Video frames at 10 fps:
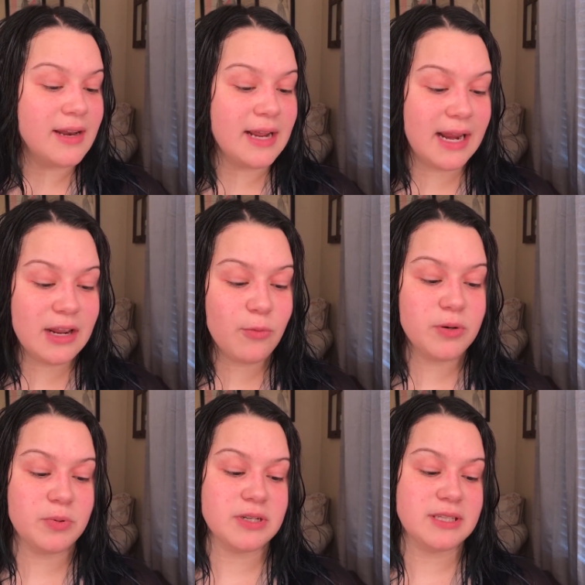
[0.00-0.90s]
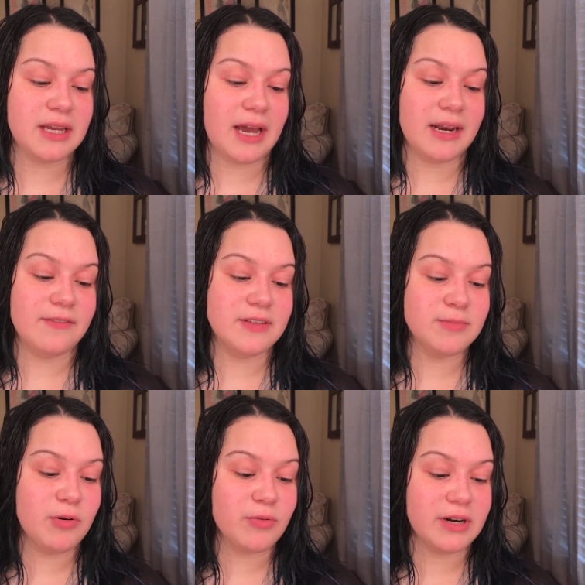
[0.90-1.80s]
and 81% had a
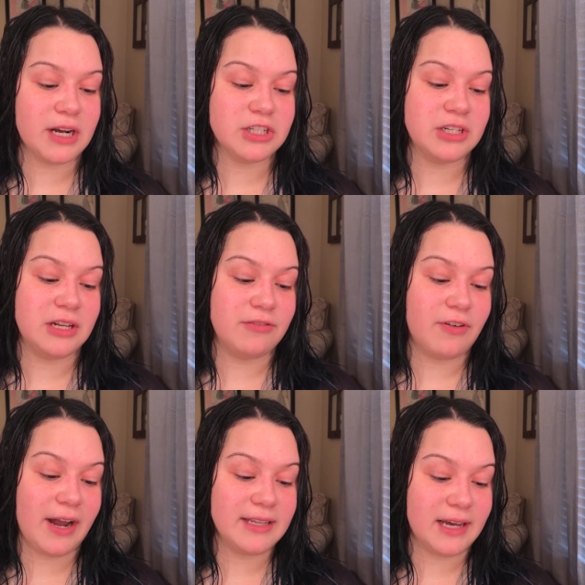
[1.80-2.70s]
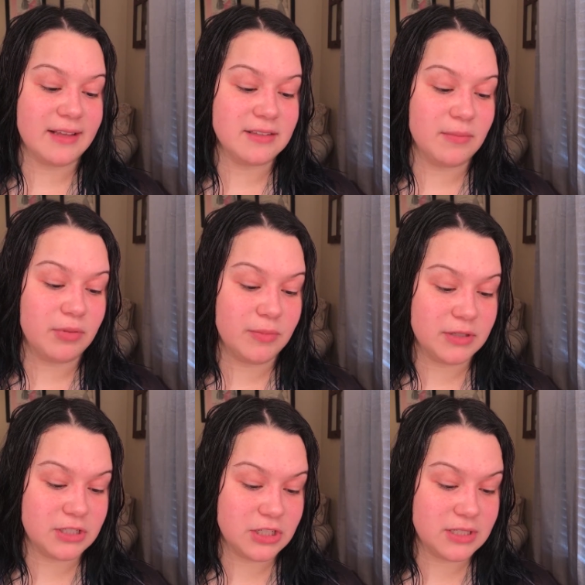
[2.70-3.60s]
visible reduction in fine lines and
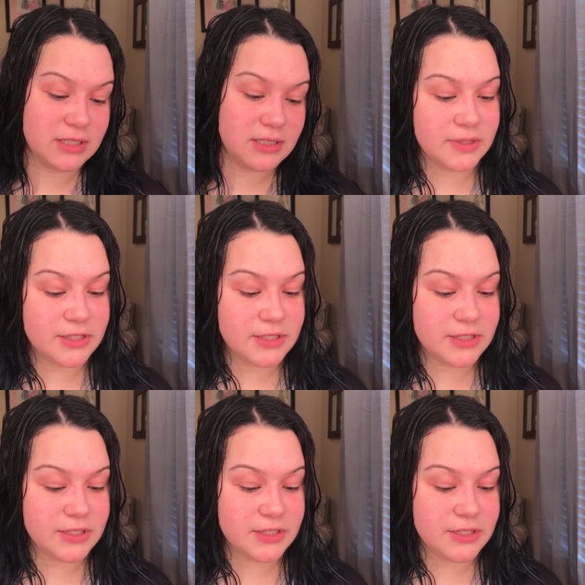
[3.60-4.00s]
blemishes.